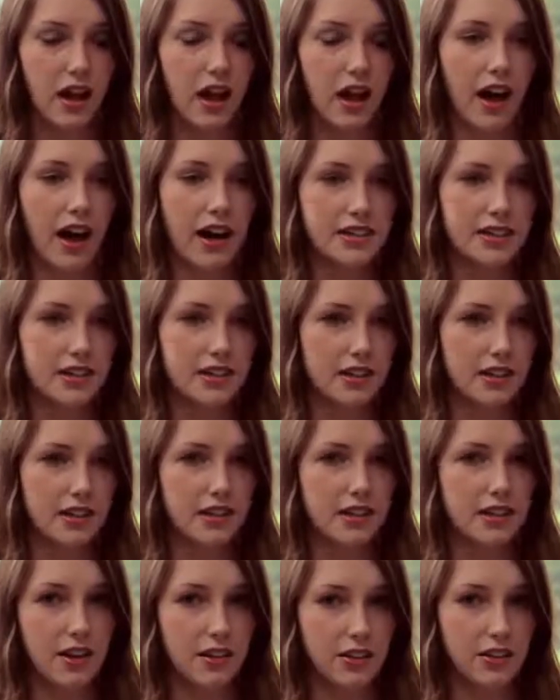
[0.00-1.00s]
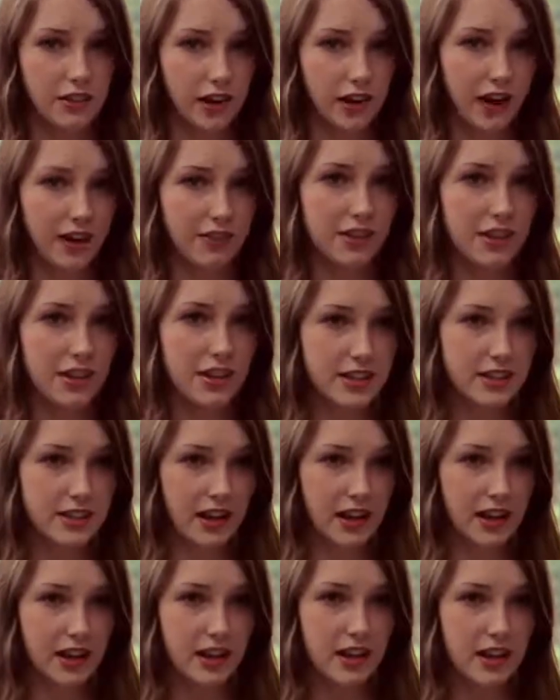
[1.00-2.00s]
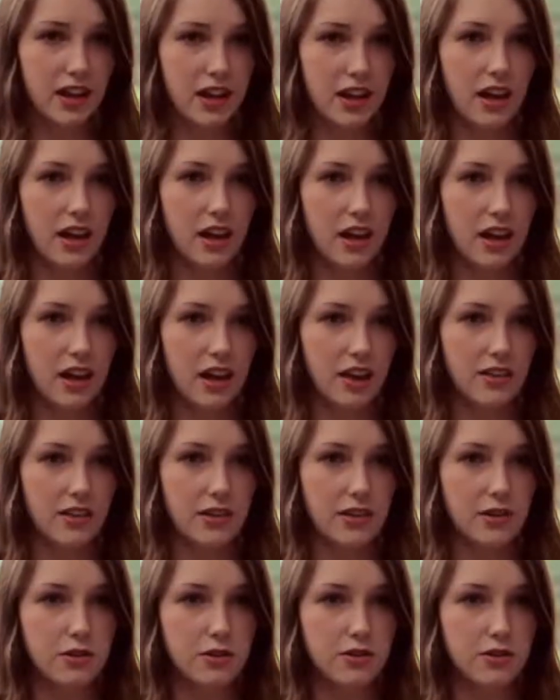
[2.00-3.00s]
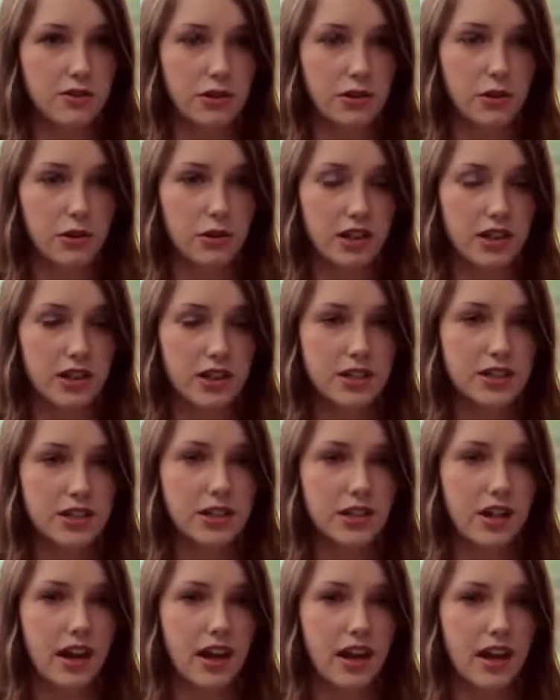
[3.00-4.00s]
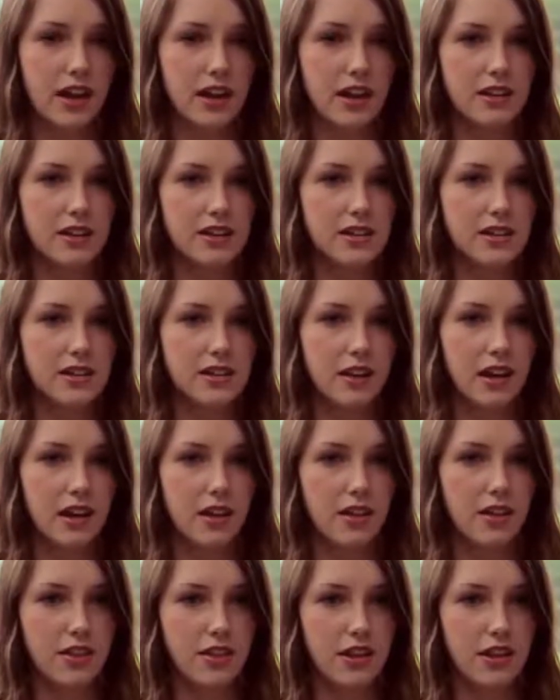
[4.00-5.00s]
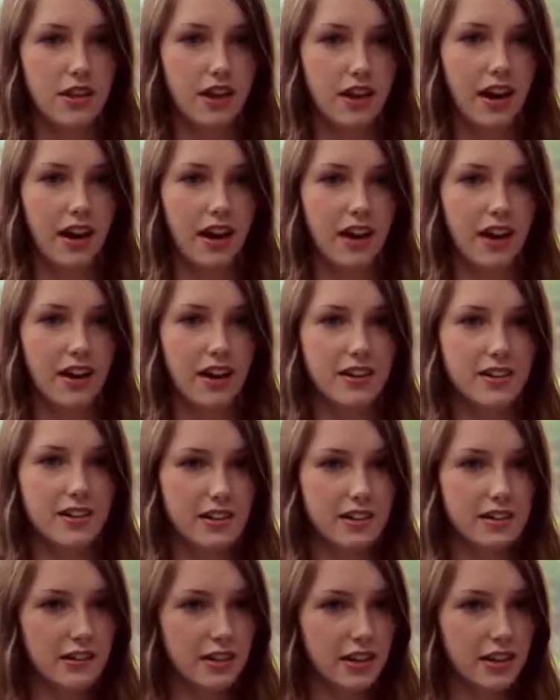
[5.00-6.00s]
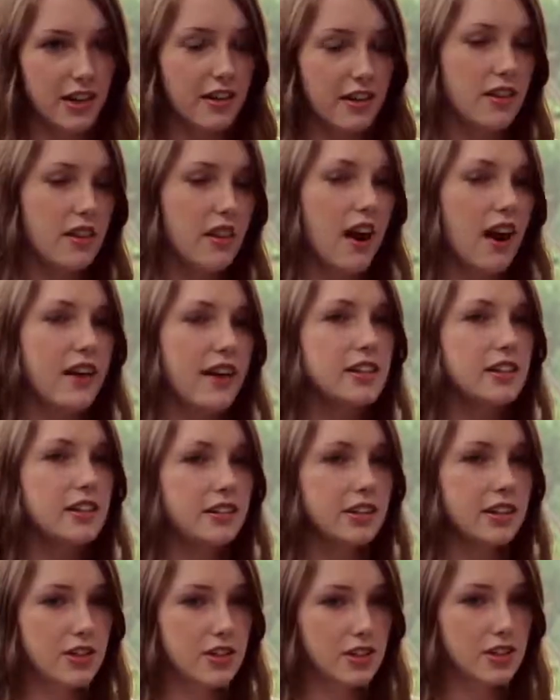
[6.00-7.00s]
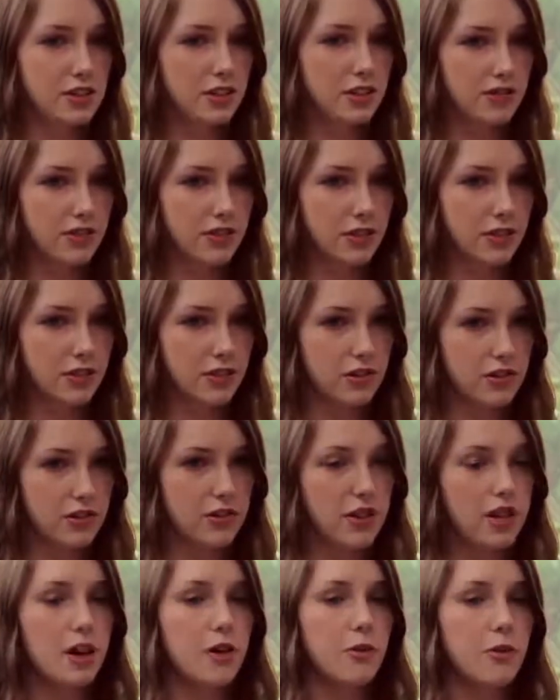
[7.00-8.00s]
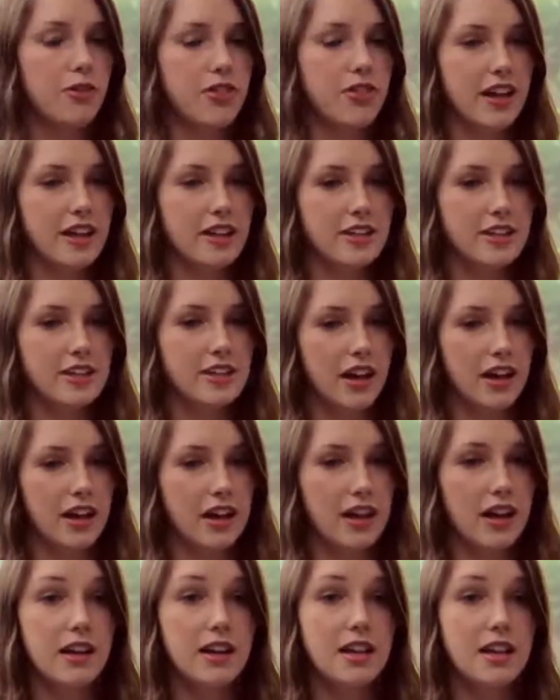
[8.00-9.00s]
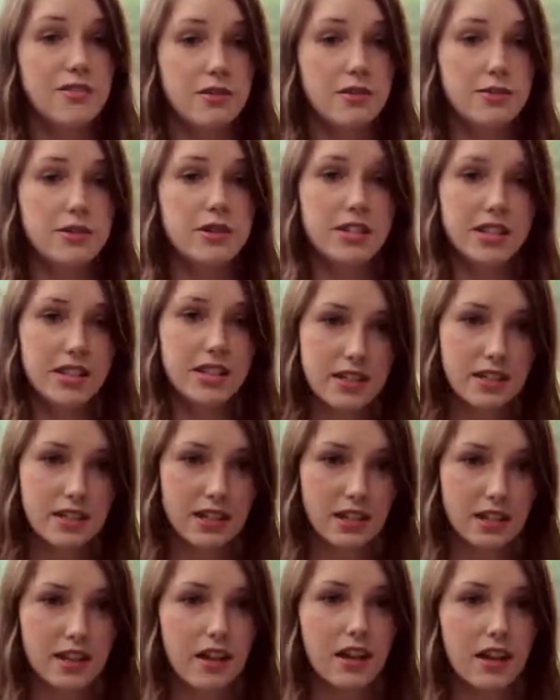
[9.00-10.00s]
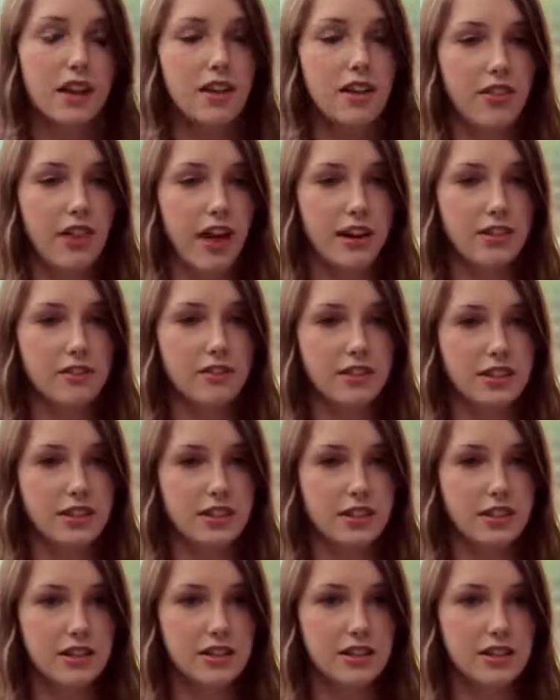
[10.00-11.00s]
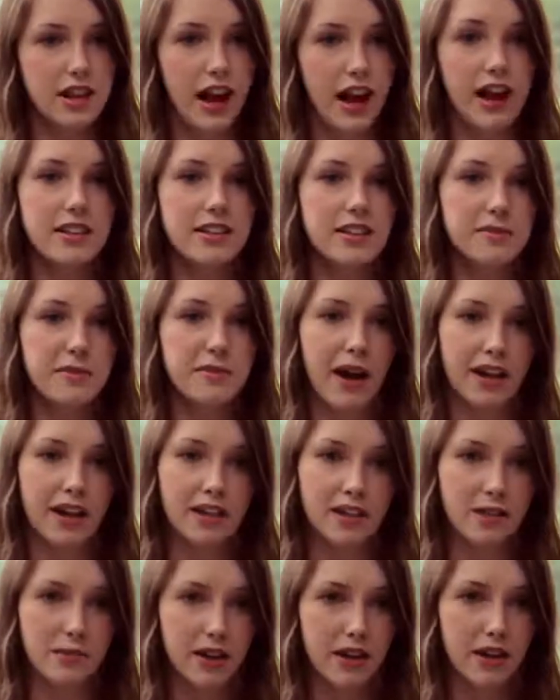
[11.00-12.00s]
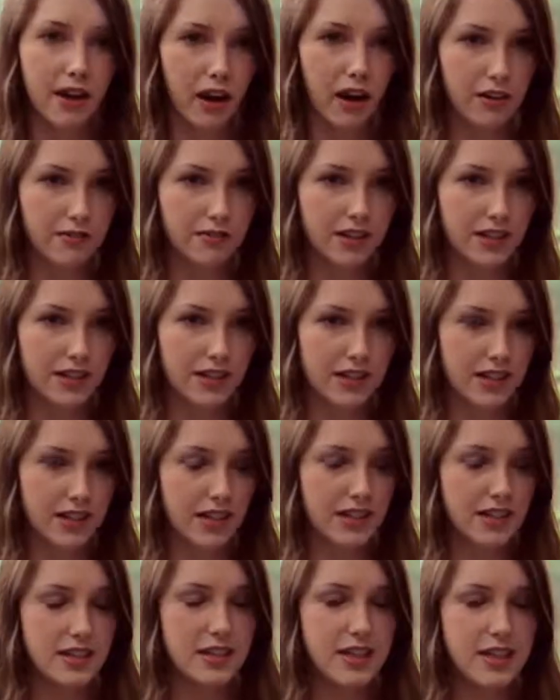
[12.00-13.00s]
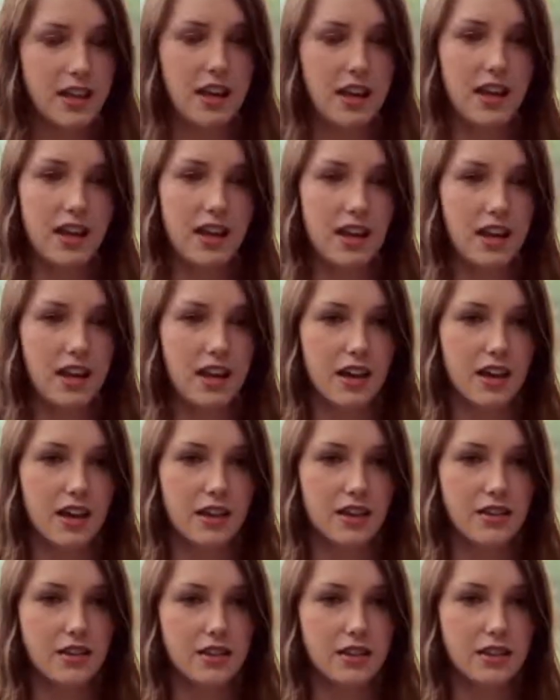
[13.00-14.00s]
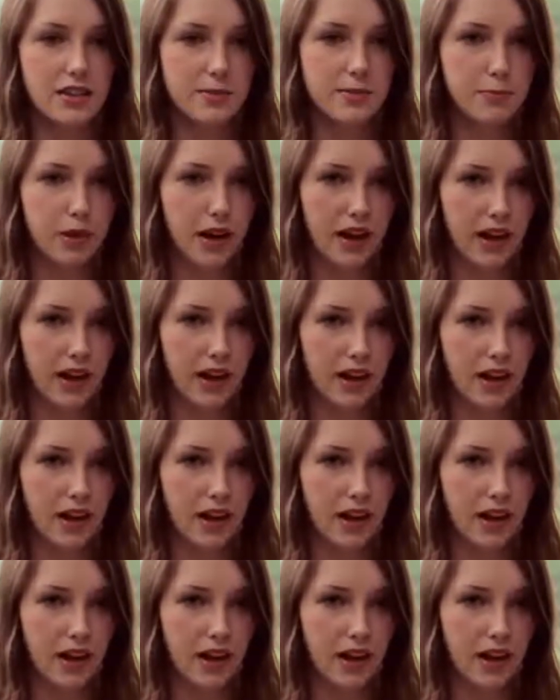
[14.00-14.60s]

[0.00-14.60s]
I did an ethnographic study in the New River Gorge, and then I did a literature review with that study, and even presented that research at some academic conferences in the spring.